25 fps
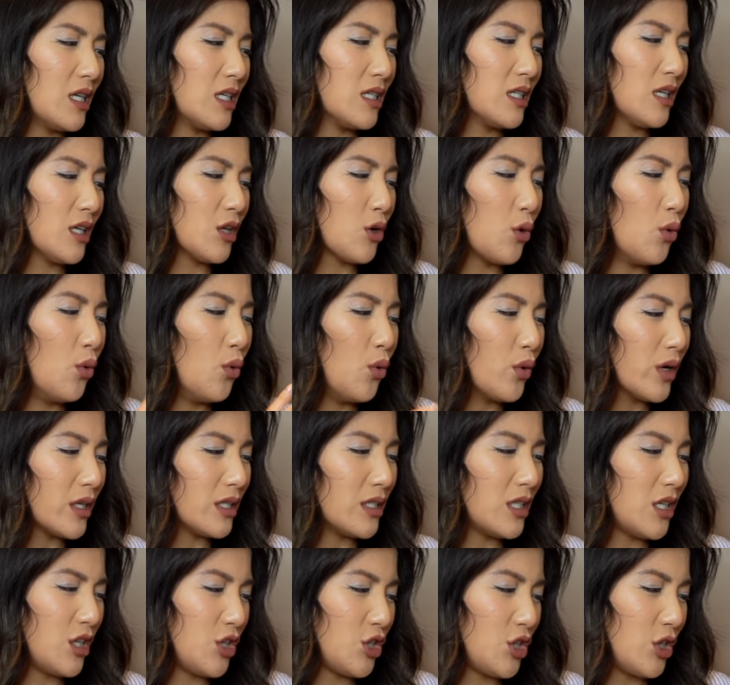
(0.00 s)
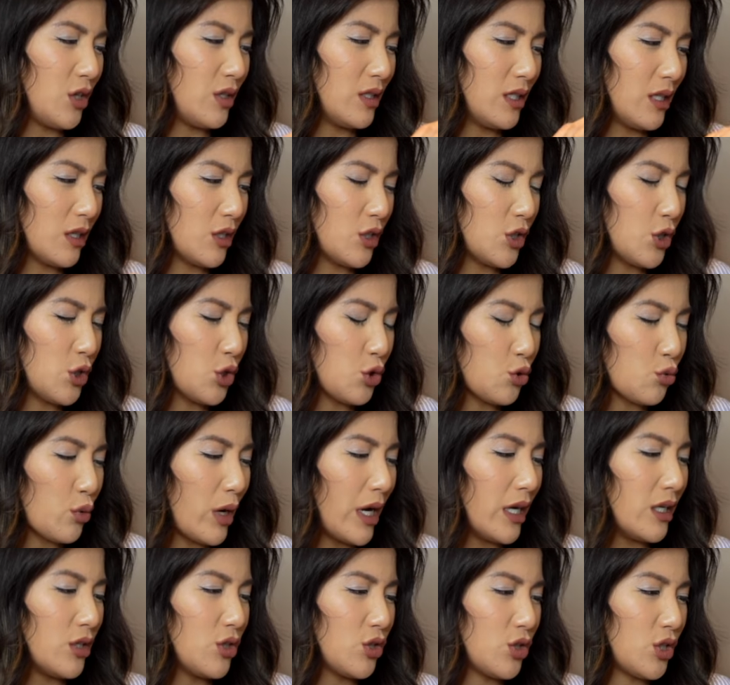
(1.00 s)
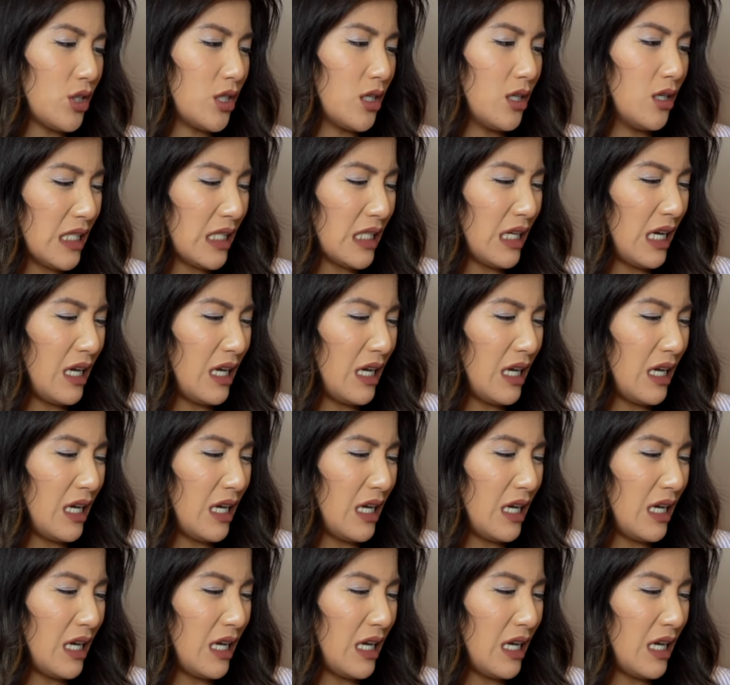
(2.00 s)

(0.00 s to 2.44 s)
It's like organ tissue, it's like stretched.